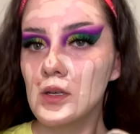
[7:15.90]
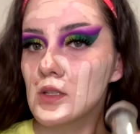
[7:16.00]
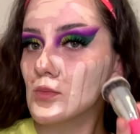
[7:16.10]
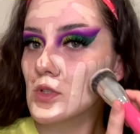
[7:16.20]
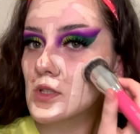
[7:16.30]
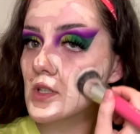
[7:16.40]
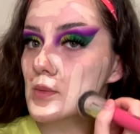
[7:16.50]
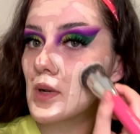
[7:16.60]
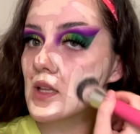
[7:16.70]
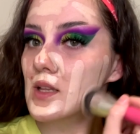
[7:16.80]
I'm just going
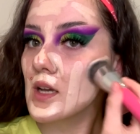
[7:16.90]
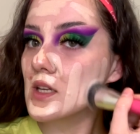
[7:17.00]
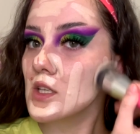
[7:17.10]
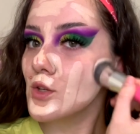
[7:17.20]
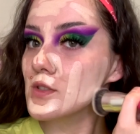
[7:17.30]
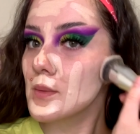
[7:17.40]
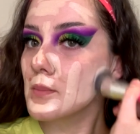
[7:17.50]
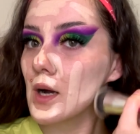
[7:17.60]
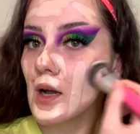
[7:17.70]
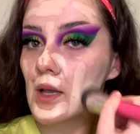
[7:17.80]
to blend that in using
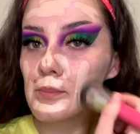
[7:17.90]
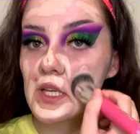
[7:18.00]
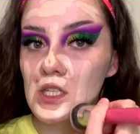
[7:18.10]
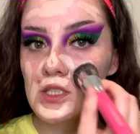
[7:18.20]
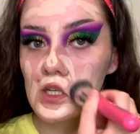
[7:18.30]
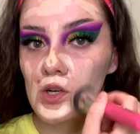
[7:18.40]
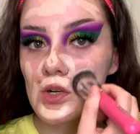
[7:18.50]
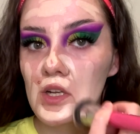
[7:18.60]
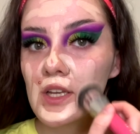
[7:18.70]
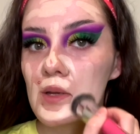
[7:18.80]
my Peaches and
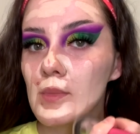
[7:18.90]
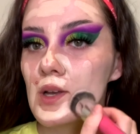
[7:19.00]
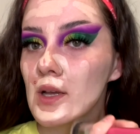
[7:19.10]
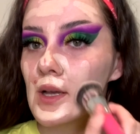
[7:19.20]
Cream